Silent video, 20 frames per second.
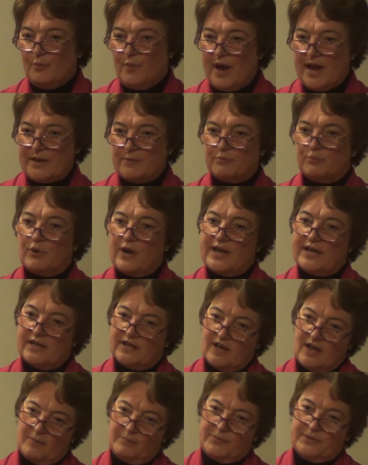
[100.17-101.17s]
might break
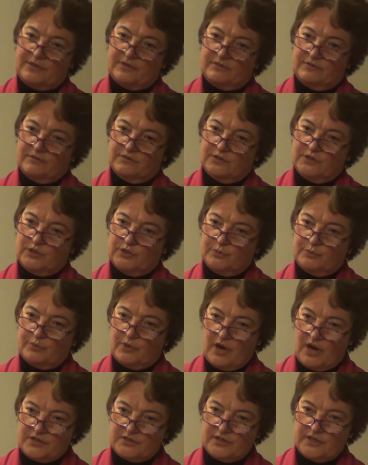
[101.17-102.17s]
it up into
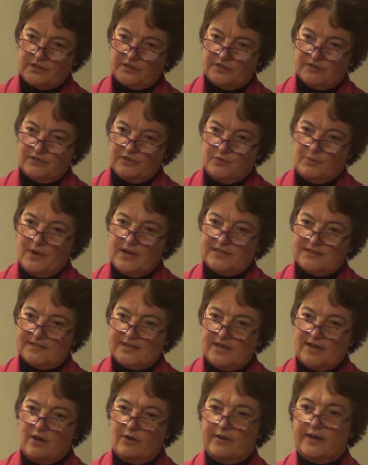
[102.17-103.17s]
projects. You might
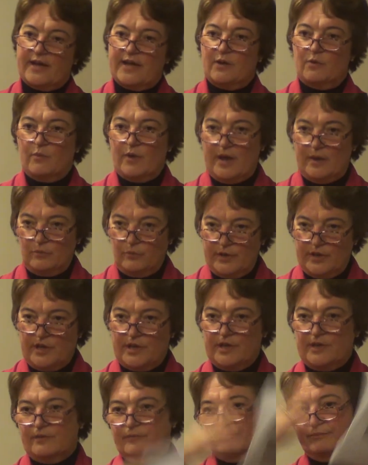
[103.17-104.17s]
say, okay, when
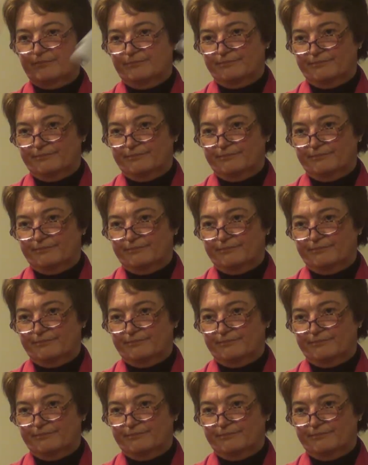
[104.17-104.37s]
we